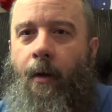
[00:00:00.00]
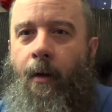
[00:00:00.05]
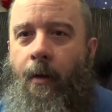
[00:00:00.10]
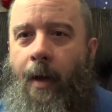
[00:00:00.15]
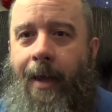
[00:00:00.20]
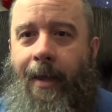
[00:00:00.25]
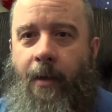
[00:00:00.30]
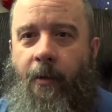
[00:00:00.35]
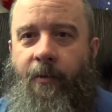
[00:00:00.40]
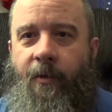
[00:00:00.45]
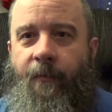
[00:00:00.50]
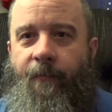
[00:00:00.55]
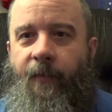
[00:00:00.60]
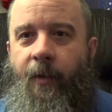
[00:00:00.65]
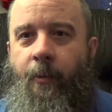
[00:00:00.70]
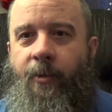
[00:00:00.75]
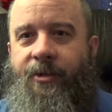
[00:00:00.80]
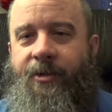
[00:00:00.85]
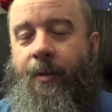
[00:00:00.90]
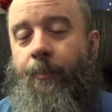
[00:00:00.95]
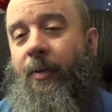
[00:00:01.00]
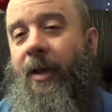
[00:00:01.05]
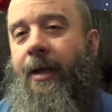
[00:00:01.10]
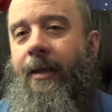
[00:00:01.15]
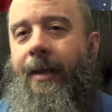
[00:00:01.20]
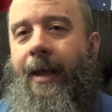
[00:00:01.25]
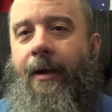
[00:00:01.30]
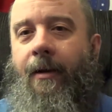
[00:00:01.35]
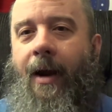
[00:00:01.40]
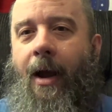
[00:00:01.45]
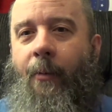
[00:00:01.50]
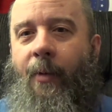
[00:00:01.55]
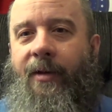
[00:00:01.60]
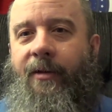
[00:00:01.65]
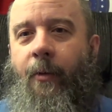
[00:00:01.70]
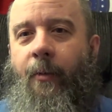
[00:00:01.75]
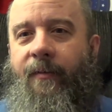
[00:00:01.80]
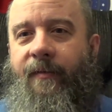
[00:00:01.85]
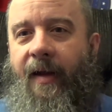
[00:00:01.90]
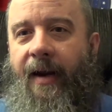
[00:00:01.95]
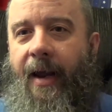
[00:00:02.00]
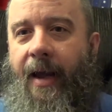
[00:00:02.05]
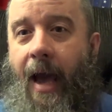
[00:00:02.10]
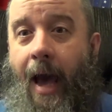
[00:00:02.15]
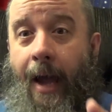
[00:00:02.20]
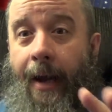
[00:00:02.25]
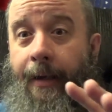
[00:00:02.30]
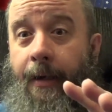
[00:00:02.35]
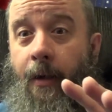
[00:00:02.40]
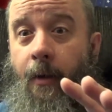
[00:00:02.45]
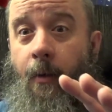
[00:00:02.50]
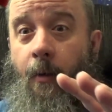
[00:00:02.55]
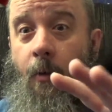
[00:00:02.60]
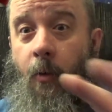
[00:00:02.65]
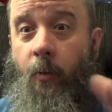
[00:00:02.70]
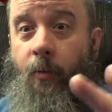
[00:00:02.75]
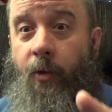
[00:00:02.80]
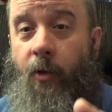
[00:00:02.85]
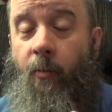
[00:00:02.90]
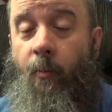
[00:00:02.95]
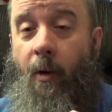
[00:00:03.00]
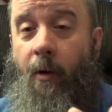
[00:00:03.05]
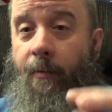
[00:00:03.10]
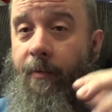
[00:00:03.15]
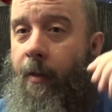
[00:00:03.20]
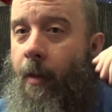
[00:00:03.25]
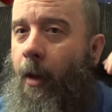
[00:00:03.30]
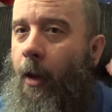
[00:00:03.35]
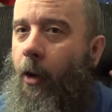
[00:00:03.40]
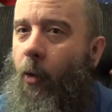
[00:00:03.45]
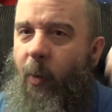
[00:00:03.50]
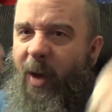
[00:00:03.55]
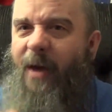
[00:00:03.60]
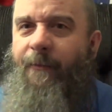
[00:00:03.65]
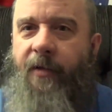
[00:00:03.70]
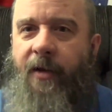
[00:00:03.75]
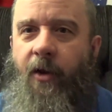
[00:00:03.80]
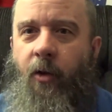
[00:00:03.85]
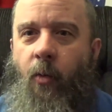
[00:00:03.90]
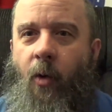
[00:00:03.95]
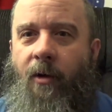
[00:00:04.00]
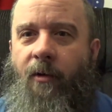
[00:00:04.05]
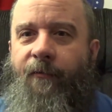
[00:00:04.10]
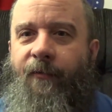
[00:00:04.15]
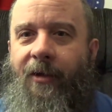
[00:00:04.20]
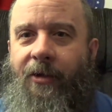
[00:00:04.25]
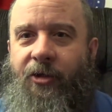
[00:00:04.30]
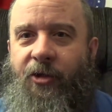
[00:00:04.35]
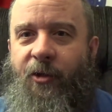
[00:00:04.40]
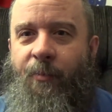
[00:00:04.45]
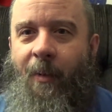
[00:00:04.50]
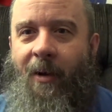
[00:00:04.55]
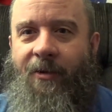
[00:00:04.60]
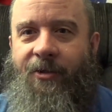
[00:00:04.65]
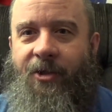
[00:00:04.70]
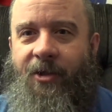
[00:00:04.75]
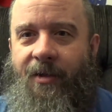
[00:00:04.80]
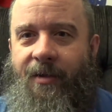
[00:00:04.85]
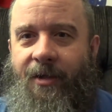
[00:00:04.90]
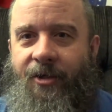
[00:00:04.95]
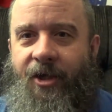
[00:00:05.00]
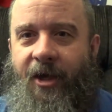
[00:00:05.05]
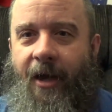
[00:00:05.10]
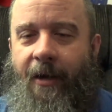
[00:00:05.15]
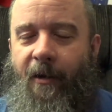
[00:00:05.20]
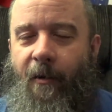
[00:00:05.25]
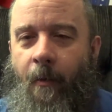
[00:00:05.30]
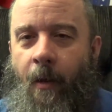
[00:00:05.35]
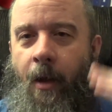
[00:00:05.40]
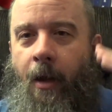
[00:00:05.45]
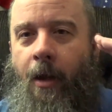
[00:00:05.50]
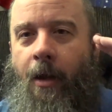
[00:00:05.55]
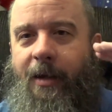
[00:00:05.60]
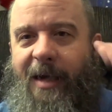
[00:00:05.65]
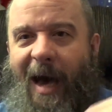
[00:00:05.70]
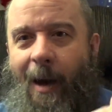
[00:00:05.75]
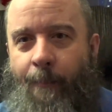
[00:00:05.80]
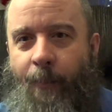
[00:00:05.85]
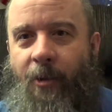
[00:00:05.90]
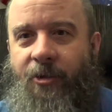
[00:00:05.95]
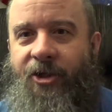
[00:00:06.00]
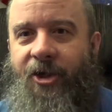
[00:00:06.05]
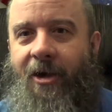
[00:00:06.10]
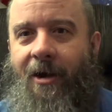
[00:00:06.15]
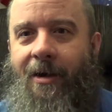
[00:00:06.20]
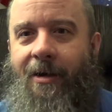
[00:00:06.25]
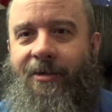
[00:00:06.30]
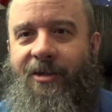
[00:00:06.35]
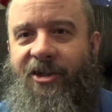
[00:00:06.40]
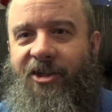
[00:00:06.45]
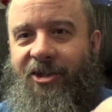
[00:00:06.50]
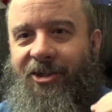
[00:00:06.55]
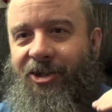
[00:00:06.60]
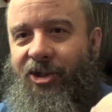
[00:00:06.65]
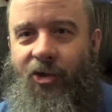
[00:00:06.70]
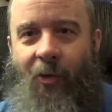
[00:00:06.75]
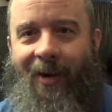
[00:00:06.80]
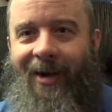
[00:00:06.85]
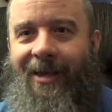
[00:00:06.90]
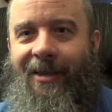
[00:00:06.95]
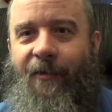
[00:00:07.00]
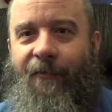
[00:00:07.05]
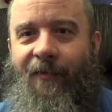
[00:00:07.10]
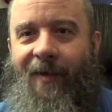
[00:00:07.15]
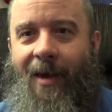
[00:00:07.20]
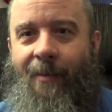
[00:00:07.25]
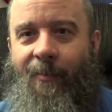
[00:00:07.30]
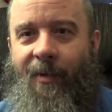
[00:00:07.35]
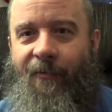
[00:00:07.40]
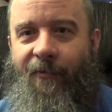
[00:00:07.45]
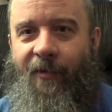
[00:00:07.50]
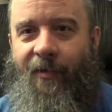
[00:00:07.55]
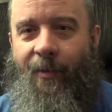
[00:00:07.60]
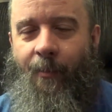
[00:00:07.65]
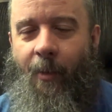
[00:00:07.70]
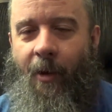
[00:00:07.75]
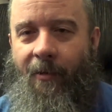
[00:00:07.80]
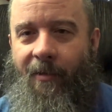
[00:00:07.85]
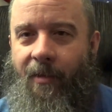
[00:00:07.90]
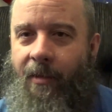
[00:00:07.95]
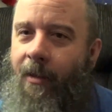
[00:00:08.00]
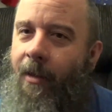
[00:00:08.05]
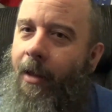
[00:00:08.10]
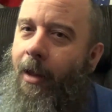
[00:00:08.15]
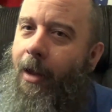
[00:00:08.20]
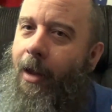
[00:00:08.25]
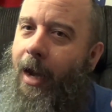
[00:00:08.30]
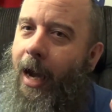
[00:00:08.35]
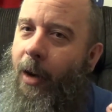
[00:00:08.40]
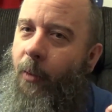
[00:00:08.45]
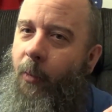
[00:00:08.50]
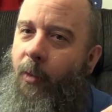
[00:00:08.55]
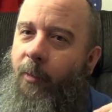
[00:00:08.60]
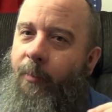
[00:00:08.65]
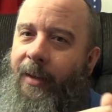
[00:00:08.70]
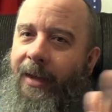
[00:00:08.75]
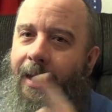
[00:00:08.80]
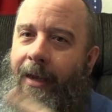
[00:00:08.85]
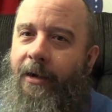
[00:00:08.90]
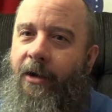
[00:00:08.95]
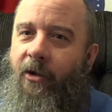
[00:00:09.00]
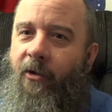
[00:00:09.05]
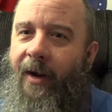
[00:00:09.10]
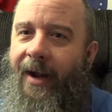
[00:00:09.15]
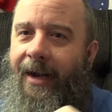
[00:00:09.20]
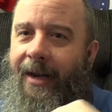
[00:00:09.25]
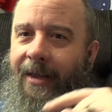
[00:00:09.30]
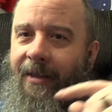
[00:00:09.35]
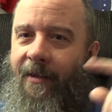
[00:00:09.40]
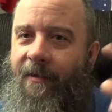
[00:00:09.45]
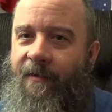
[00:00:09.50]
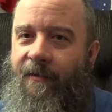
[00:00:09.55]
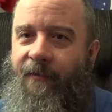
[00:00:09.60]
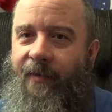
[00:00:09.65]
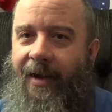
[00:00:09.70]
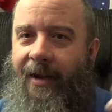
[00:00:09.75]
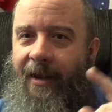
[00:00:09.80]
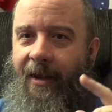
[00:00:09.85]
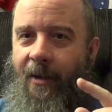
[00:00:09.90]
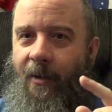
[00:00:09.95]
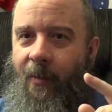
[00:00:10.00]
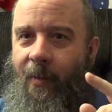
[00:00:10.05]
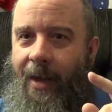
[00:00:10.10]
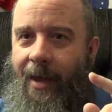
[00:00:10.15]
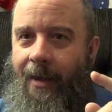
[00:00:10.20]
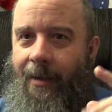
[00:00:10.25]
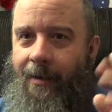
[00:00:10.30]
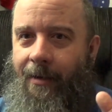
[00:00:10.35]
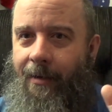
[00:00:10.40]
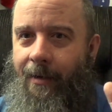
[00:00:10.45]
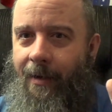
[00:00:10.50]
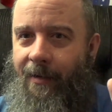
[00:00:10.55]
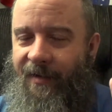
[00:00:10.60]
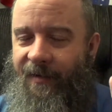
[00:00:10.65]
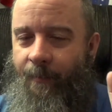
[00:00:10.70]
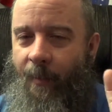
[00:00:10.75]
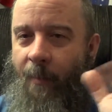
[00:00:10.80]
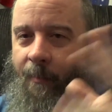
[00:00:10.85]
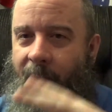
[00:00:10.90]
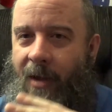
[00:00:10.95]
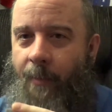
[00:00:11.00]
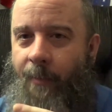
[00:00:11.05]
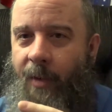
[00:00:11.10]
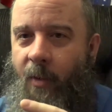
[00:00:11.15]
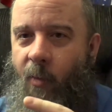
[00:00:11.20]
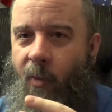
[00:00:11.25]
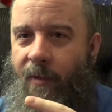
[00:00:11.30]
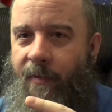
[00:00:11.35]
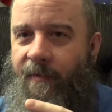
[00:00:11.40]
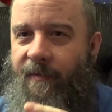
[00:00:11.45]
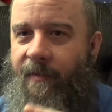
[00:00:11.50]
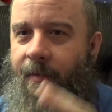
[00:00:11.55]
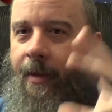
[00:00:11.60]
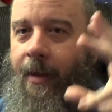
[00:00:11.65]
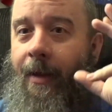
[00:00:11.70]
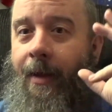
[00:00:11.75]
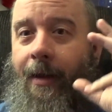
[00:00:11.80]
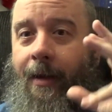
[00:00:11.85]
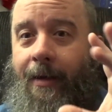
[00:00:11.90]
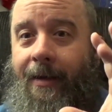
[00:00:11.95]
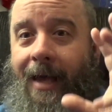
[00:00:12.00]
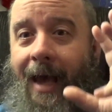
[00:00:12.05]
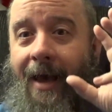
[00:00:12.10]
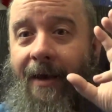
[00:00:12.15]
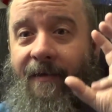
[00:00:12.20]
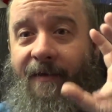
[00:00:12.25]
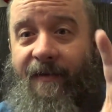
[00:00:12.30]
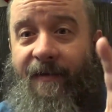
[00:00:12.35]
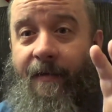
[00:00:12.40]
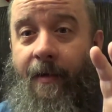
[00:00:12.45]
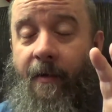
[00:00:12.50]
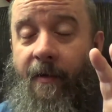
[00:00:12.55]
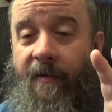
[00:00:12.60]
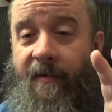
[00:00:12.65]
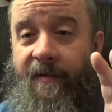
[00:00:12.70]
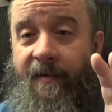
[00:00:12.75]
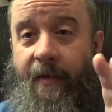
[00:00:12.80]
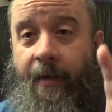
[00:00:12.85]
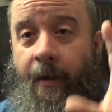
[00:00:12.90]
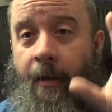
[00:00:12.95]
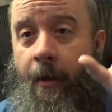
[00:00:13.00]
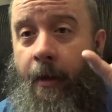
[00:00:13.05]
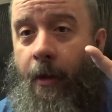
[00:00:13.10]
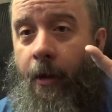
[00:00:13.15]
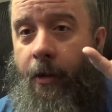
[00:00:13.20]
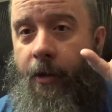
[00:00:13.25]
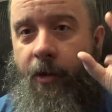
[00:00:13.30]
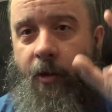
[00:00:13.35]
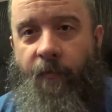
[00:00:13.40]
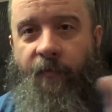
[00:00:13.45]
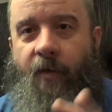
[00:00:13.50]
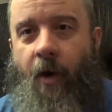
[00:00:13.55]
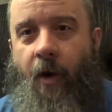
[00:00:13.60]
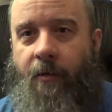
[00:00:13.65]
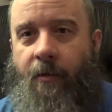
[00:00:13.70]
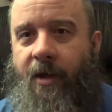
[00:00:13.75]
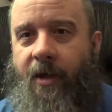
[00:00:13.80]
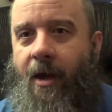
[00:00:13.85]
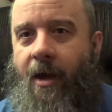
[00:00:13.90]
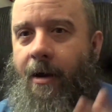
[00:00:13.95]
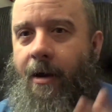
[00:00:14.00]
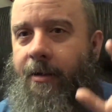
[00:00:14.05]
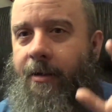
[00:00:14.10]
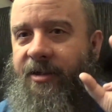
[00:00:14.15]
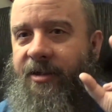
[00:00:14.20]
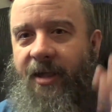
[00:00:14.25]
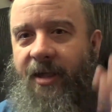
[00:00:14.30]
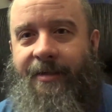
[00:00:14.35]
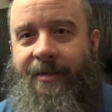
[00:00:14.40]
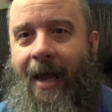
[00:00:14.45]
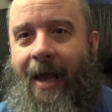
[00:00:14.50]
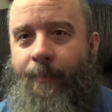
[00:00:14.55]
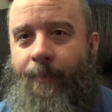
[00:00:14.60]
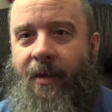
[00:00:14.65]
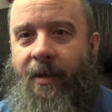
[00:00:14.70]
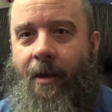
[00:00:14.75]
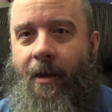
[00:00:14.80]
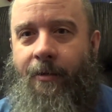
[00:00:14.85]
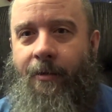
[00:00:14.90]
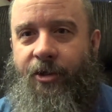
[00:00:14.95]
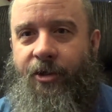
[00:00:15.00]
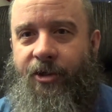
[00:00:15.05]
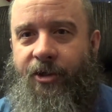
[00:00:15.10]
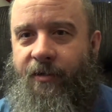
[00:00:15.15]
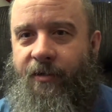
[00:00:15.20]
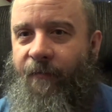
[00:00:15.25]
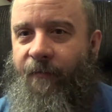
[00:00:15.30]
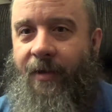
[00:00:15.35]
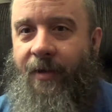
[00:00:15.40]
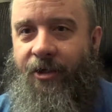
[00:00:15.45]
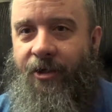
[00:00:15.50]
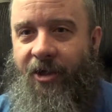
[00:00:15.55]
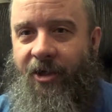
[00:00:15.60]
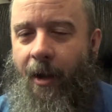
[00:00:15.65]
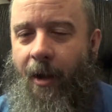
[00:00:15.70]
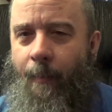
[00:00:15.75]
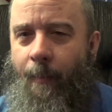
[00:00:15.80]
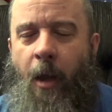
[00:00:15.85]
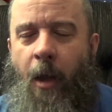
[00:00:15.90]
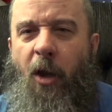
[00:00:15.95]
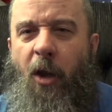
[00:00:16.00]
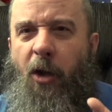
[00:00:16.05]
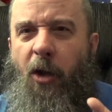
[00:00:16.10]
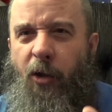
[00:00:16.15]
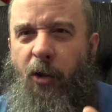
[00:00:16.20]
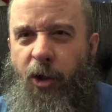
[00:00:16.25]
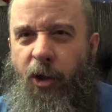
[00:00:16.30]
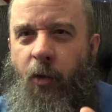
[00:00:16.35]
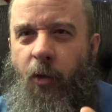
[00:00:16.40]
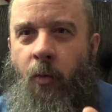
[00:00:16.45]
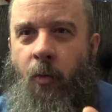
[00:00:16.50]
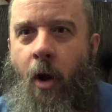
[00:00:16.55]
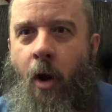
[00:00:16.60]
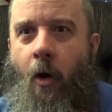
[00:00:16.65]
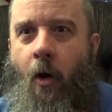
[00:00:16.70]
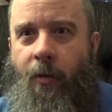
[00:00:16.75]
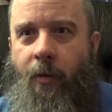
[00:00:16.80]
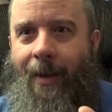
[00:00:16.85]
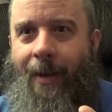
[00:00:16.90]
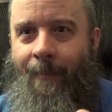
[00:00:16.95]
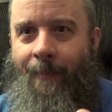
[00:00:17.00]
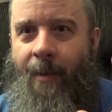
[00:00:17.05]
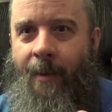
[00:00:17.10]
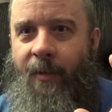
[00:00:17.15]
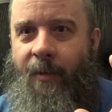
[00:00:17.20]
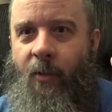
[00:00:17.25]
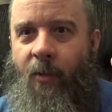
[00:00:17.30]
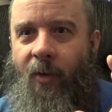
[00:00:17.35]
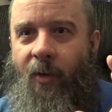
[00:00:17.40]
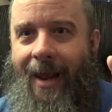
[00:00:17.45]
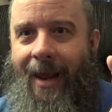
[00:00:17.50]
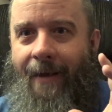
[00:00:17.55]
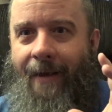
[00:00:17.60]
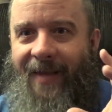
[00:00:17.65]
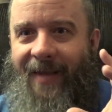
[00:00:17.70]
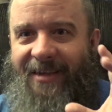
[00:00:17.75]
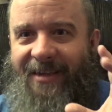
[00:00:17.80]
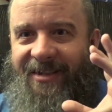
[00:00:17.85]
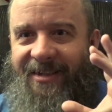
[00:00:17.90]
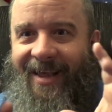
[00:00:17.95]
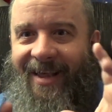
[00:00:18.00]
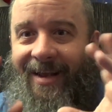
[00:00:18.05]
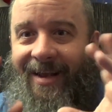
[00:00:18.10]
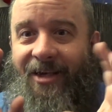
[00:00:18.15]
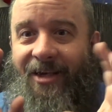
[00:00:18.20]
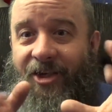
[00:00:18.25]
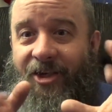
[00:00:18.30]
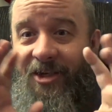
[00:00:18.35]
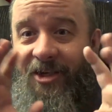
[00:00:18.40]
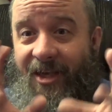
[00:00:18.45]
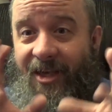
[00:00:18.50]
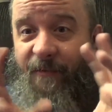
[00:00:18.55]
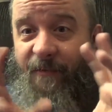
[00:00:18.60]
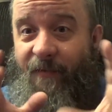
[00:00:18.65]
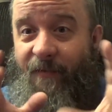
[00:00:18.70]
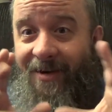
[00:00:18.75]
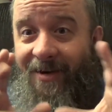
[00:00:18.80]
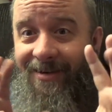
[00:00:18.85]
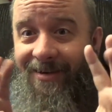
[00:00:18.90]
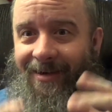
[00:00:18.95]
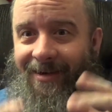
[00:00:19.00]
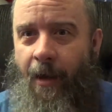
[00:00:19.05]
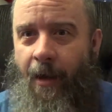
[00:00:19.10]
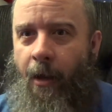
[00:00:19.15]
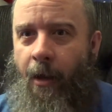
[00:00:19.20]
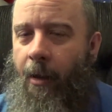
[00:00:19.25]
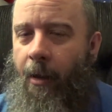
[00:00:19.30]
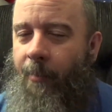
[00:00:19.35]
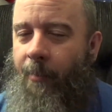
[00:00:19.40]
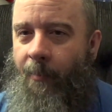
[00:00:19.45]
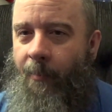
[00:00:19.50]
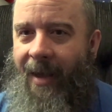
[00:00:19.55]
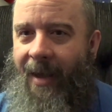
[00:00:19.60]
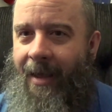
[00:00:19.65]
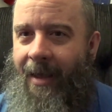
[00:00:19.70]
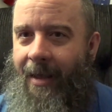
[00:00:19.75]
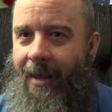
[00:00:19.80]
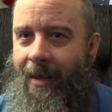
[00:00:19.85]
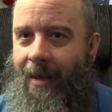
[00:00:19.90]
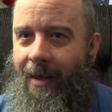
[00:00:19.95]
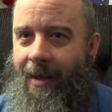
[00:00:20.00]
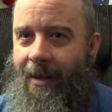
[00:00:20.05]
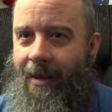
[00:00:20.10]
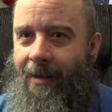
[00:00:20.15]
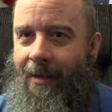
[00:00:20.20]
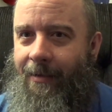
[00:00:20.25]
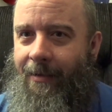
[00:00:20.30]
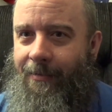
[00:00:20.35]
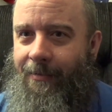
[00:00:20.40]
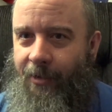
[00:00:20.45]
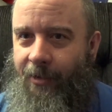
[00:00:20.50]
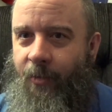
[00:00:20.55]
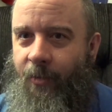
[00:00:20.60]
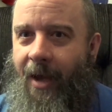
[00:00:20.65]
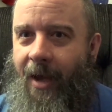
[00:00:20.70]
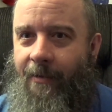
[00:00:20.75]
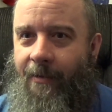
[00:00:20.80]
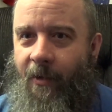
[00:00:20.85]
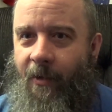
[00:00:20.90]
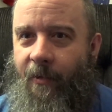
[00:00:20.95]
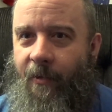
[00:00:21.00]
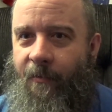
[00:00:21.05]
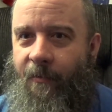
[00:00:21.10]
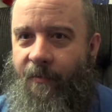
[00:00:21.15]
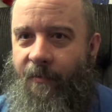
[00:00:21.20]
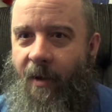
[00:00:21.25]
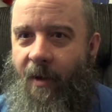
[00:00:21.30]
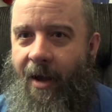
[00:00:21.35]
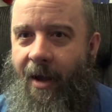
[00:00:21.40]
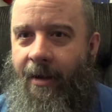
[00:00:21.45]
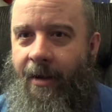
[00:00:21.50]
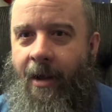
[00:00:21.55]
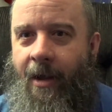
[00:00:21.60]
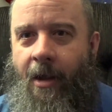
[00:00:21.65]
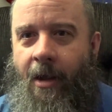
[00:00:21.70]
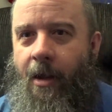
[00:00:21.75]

Hey, all you viewers to play later, how we doing today? I know, new month, we have a new unofficial sponsor of the channel. Copper Johns is joining the family for the month. I will be integrating this video in some upcoming ones. Guys, seriously, you've gone to cons, Adapticon just finished up. You know that maybe you want to have that slanishy fun, but man, you got Nurgle's rot.